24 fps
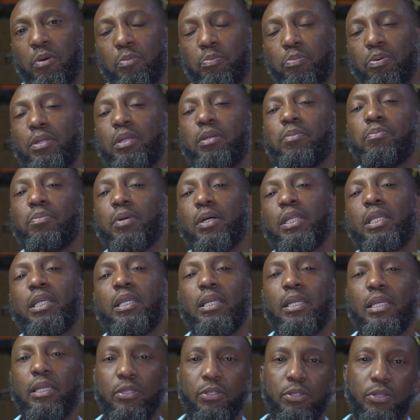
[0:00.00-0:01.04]
I'm putting money
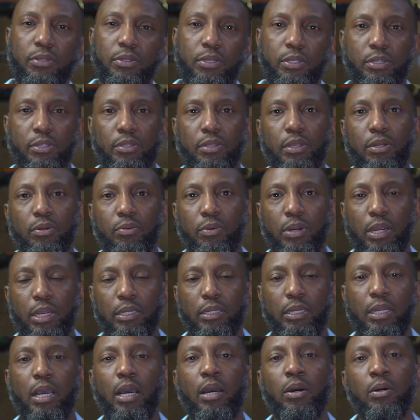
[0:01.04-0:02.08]
into this thing
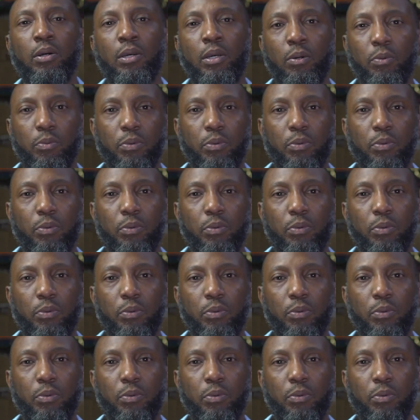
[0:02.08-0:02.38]
right now